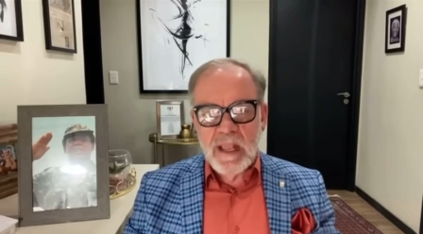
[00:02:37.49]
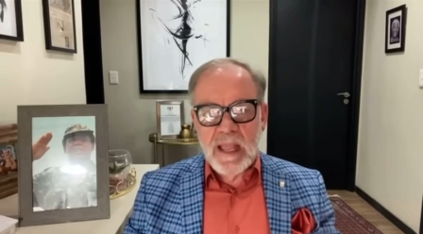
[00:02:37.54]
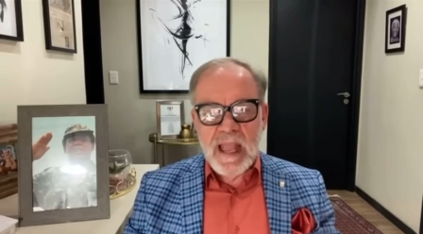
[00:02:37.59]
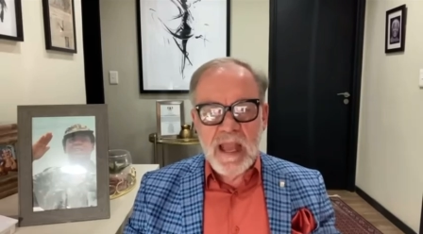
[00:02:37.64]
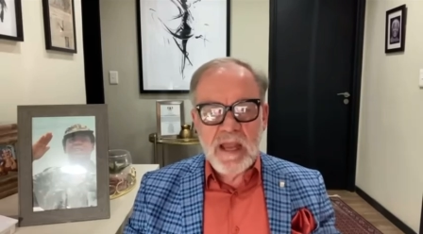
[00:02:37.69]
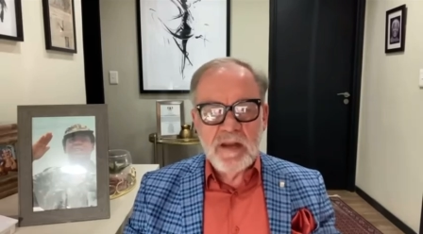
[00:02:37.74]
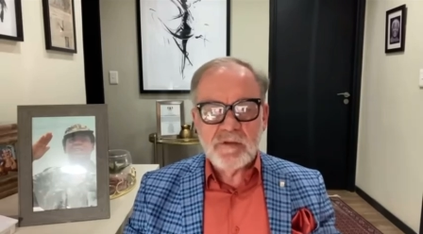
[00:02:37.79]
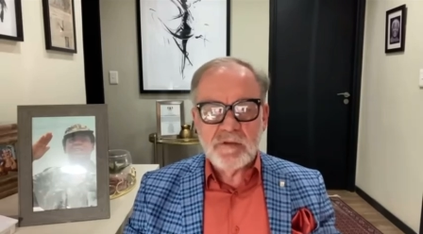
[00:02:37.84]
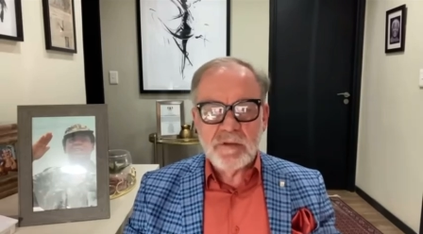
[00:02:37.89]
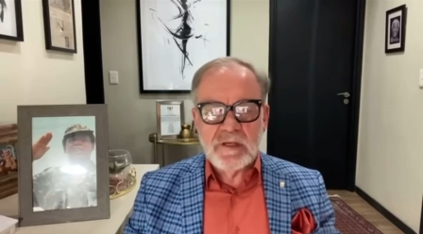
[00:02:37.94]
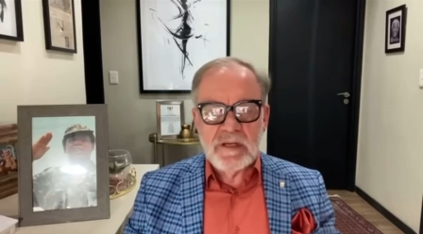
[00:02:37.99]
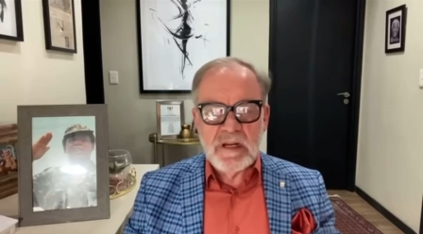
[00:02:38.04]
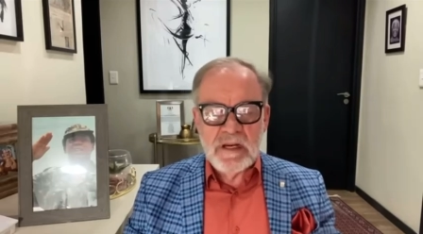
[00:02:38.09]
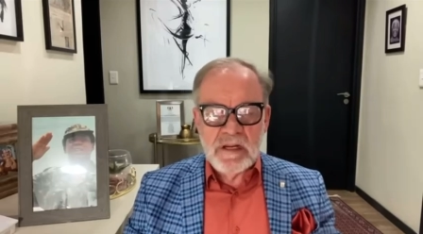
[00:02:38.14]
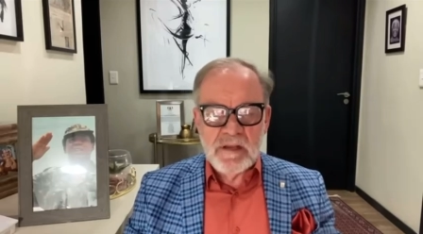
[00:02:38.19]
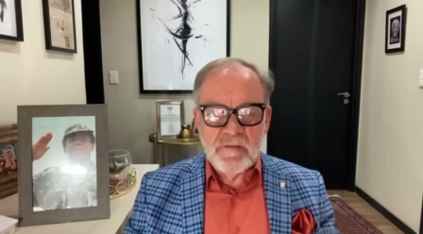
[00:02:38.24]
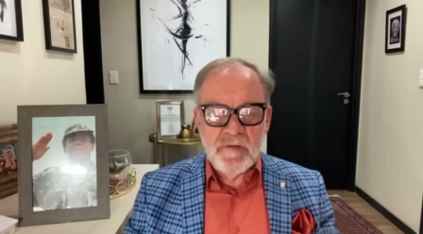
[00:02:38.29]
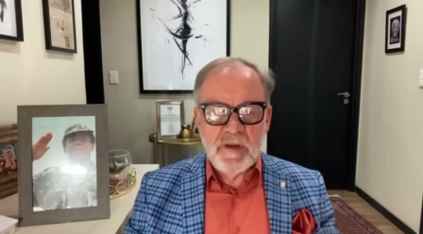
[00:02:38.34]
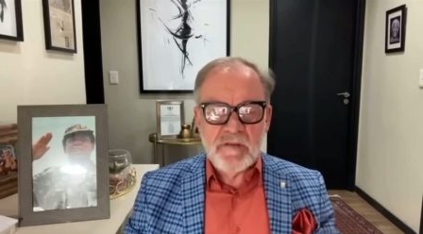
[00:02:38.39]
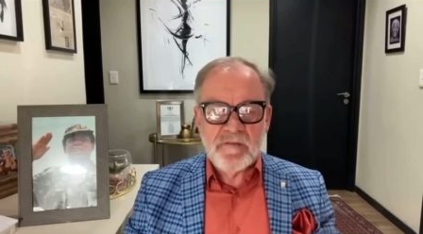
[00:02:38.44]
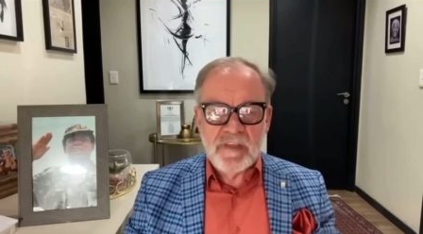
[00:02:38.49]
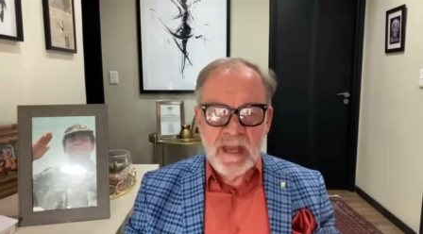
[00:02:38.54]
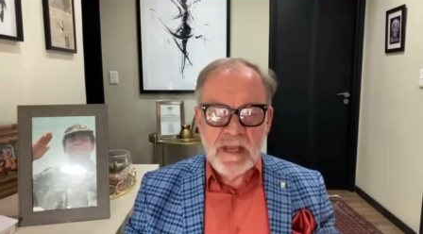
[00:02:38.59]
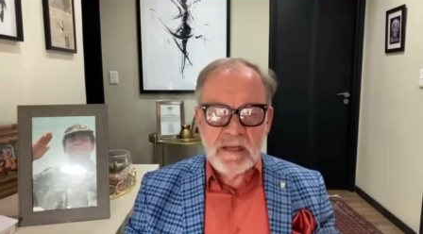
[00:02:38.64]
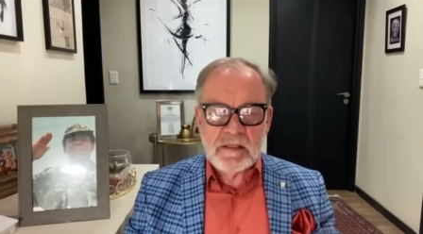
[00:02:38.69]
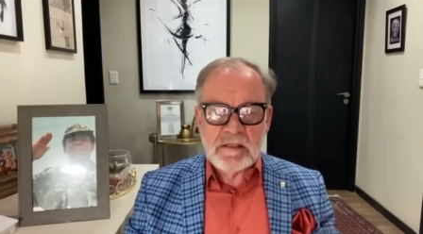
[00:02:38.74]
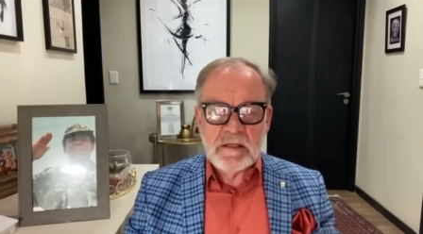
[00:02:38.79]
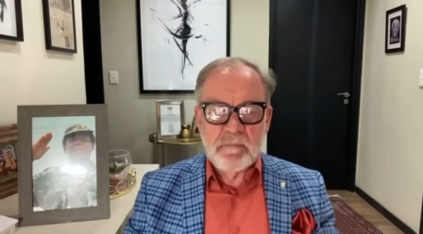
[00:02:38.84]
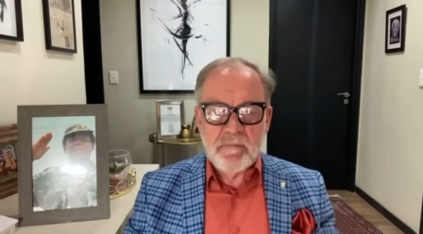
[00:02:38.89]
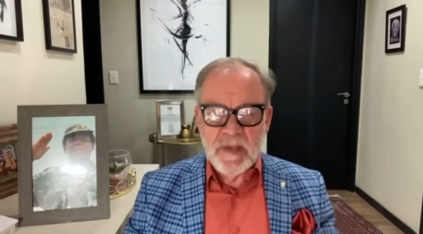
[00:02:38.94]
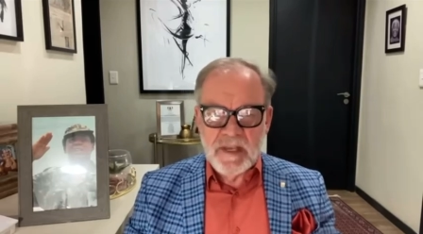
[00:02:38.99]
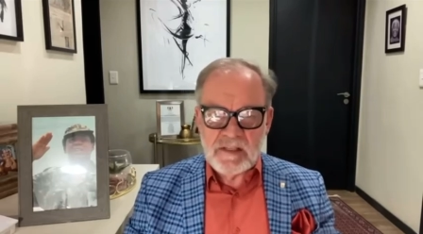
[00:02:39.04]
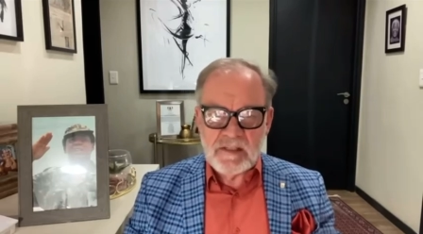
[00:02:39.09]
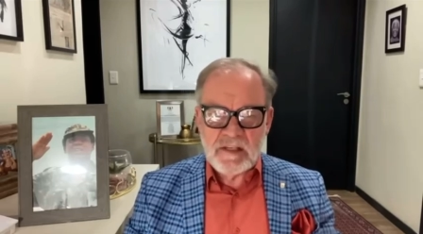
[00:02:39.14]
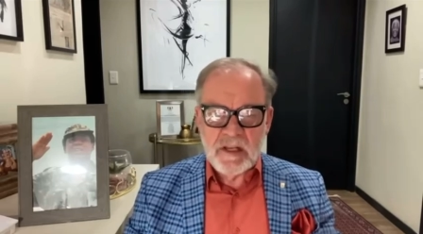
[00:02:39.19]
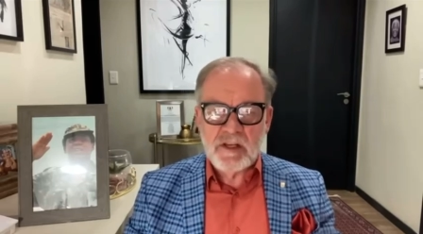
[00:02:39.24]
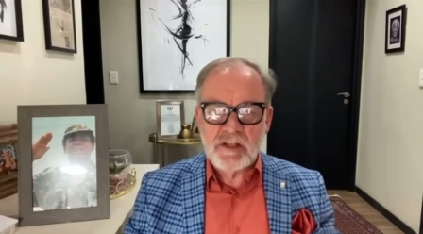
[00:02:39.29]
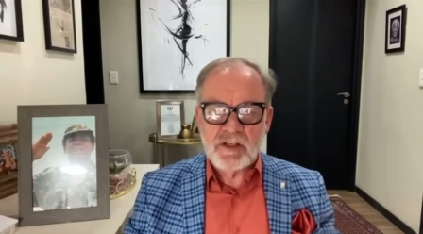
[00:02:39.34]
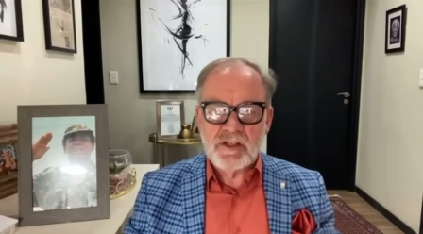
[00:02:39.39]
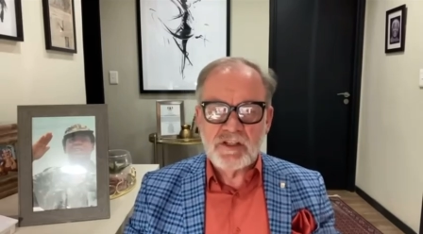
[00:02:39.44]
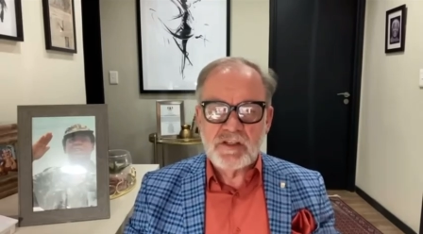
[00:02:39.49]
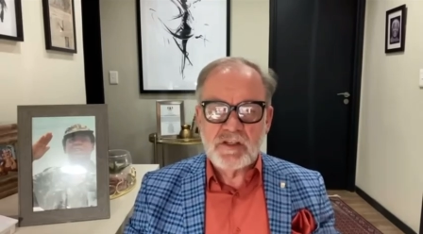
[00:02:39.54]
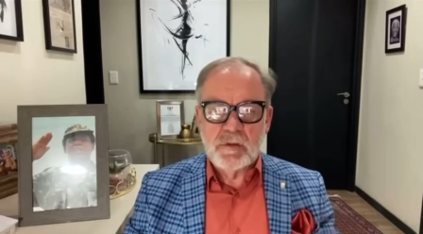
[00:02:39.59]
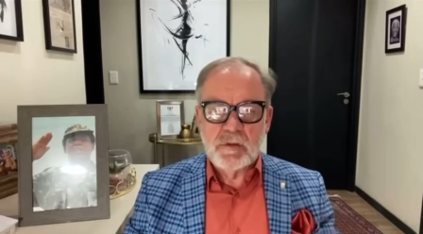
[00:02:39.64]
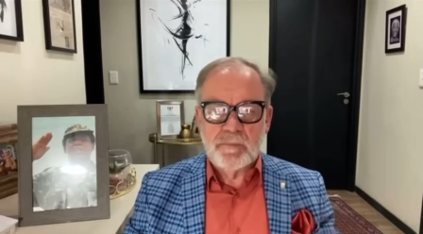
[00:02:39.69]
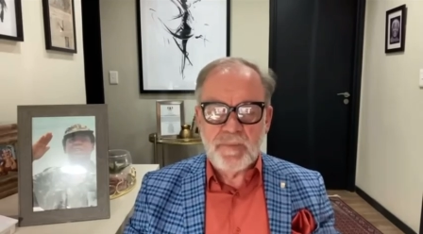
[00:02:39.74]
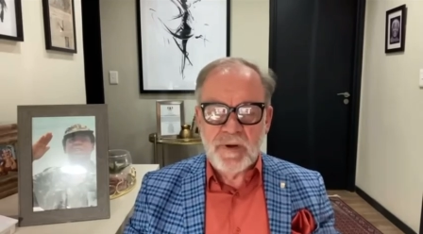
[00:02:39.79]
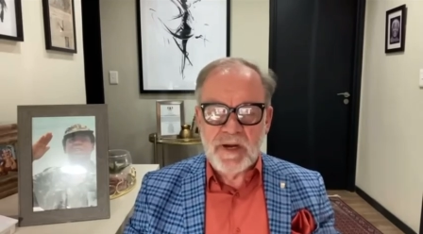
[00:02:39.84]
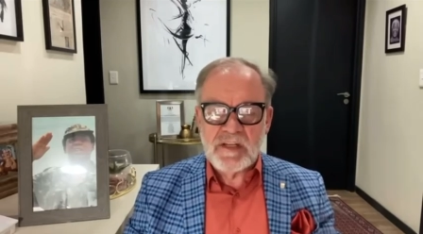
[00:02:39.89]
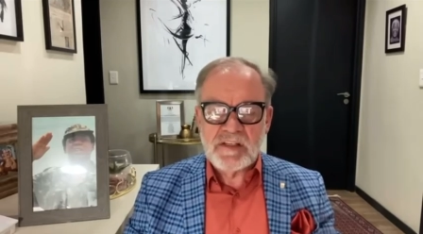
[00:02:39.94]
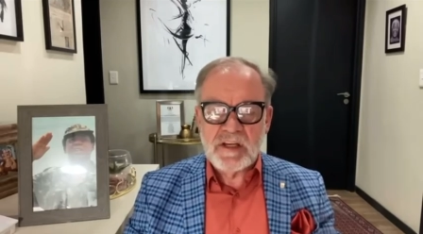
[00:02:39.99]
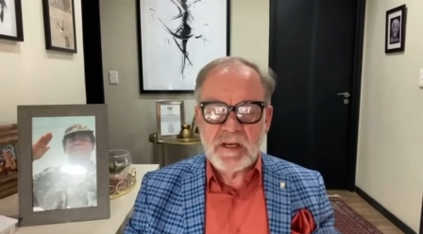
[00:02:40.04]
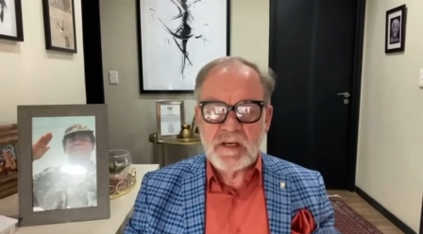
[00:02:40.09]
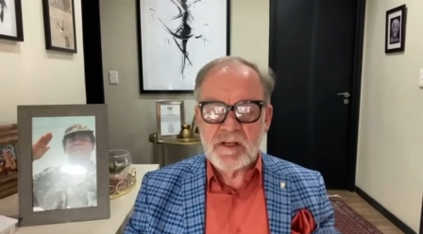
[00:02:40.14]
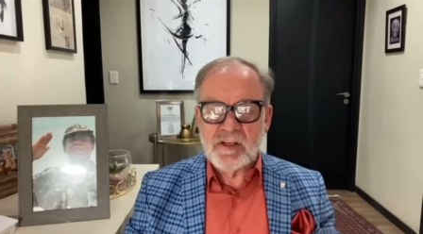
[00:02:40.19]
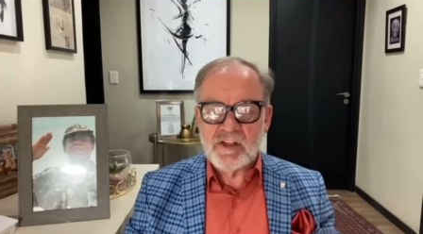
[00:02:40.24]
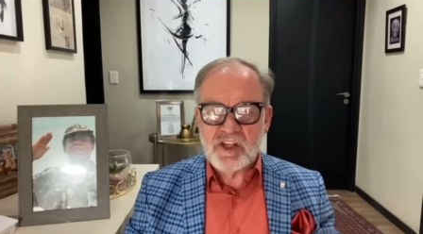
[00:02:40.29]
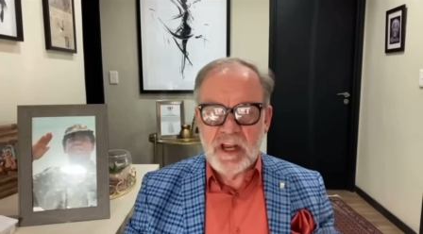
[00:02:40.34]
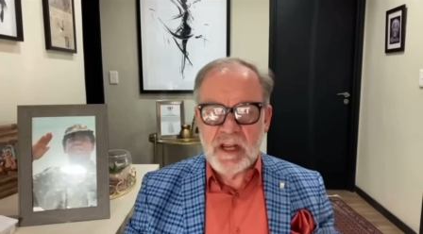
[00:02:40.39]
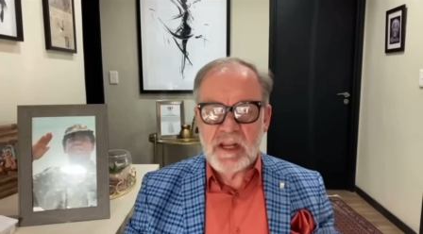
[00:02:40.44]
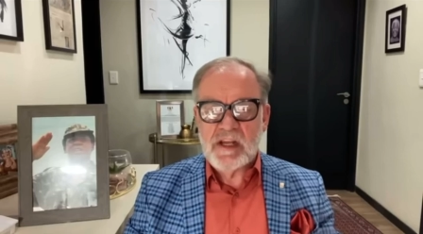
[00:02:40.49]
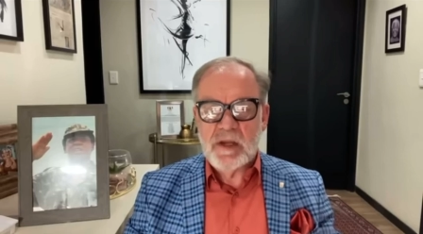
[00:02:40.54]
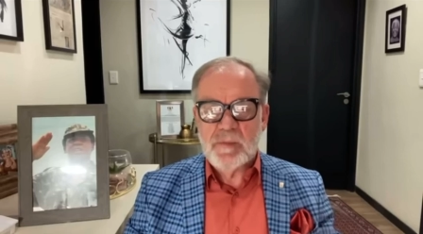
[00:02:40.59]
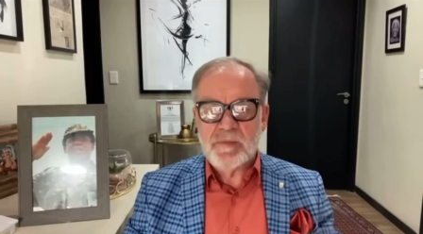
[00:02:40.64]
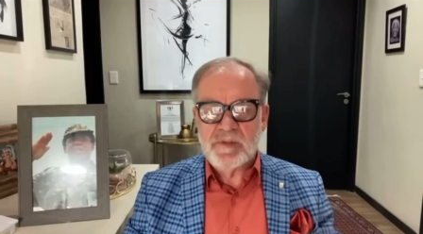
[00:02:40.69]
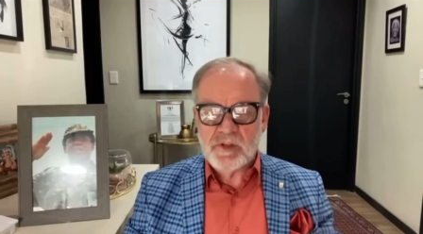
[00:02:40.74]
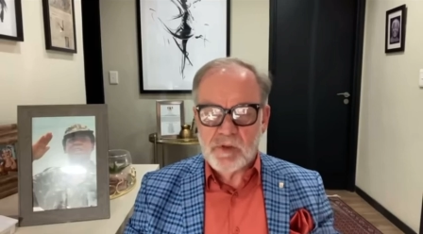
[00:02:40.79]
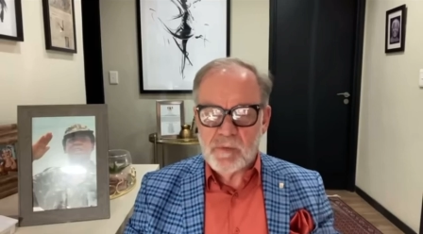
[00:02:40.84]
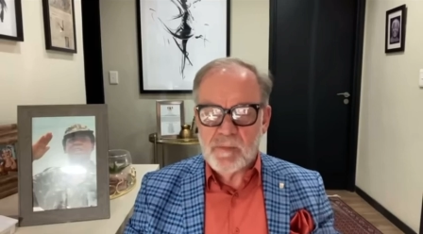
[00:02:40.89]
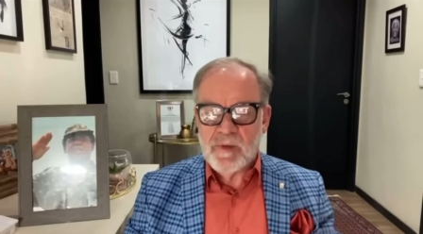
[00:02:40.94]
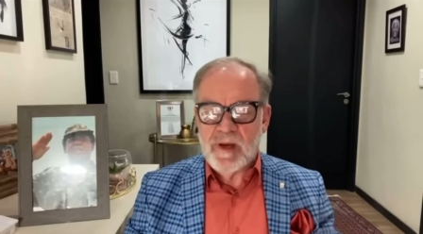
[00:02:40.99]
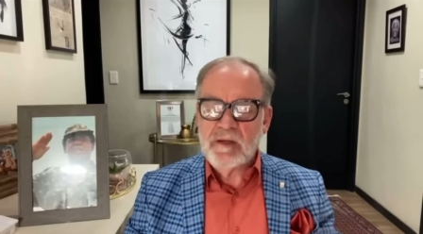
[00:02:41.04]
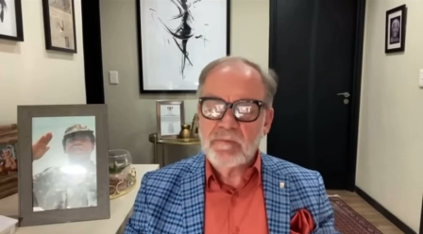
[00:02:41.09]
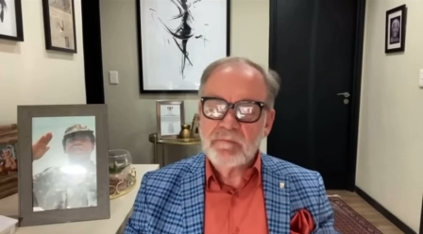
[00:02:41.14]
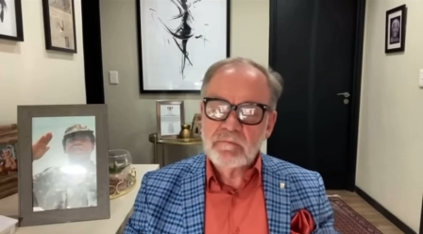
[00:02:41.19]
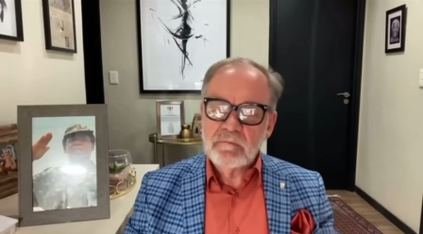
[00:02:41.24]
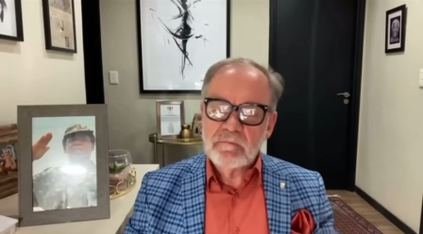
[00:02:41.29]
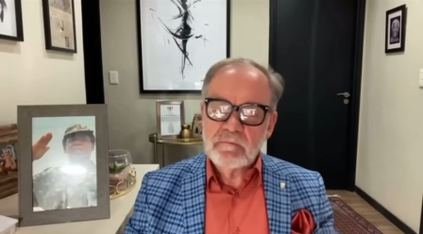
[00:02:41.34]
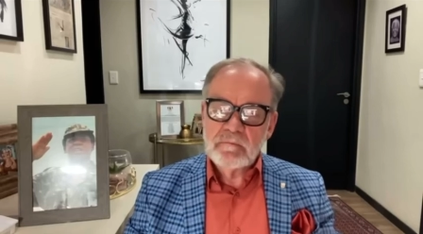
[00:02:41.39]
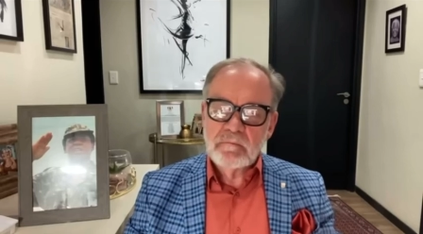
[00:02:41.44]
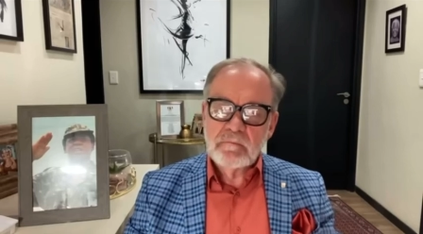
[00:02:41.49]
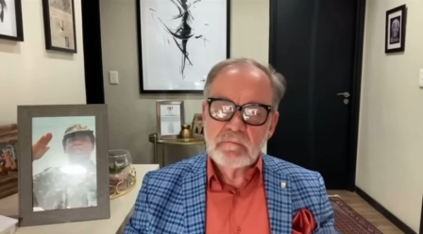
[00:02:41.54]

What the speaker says: and to deliver that message to President Jacob Zuma